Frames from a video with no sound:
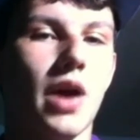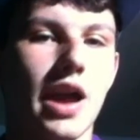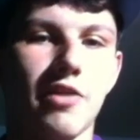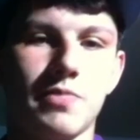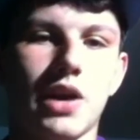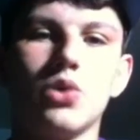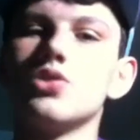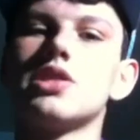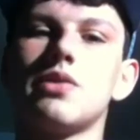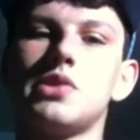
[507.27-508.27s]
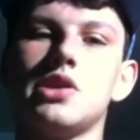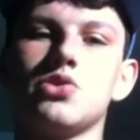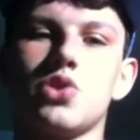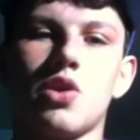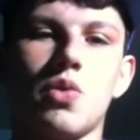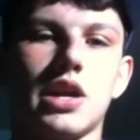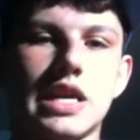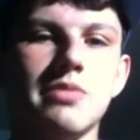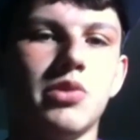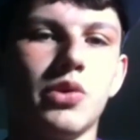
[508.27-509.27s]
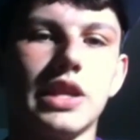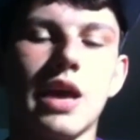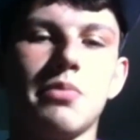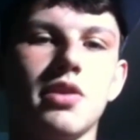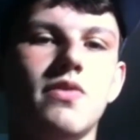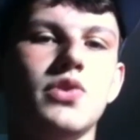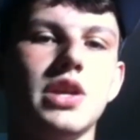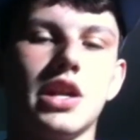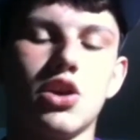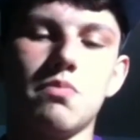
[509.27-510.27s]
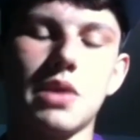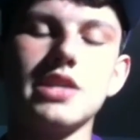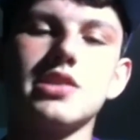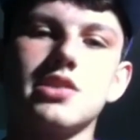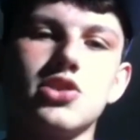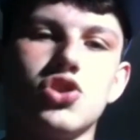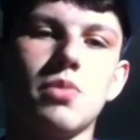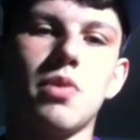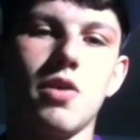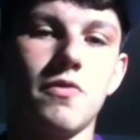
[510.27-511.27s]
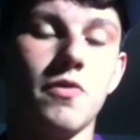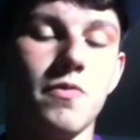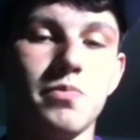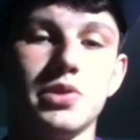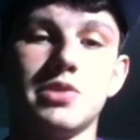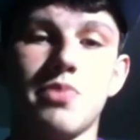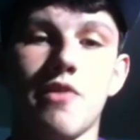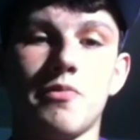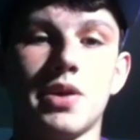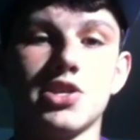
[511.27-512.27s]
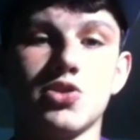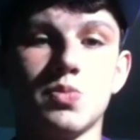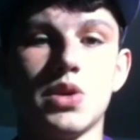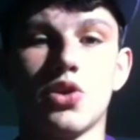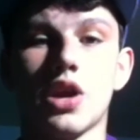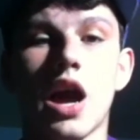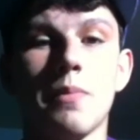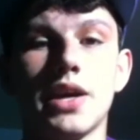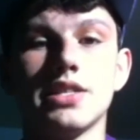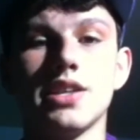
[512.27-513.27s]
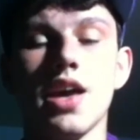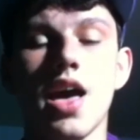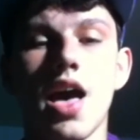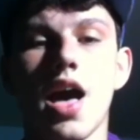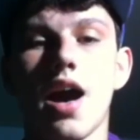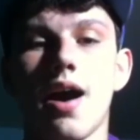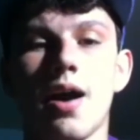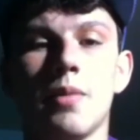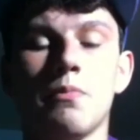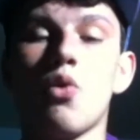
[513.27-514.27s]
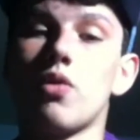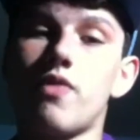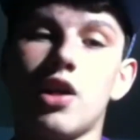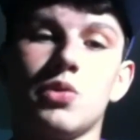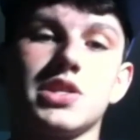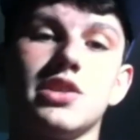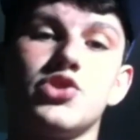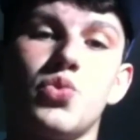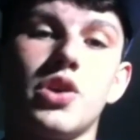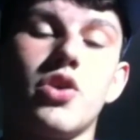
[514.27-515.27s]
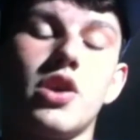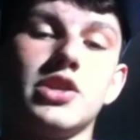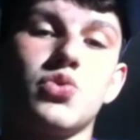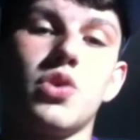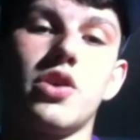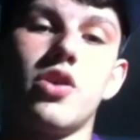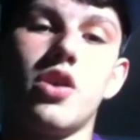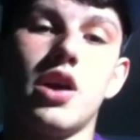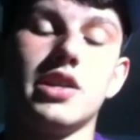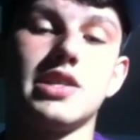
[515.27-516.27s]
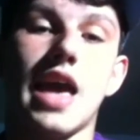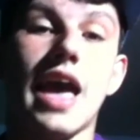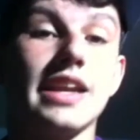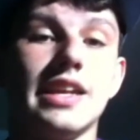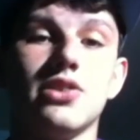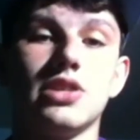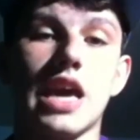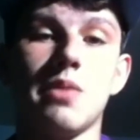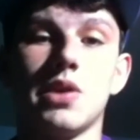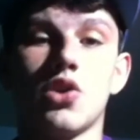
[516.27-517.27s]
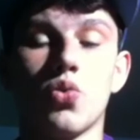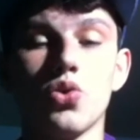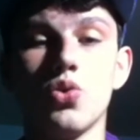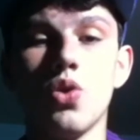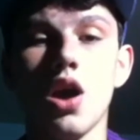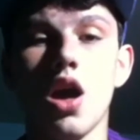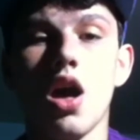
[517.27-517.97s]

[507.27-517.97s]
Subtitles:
have my own stuff to do, so I don't want to keep doing that. But if you need a good basis to jump off of, please private message me or comment, or follow us on Twitter. It's at Guild Gaming Crew.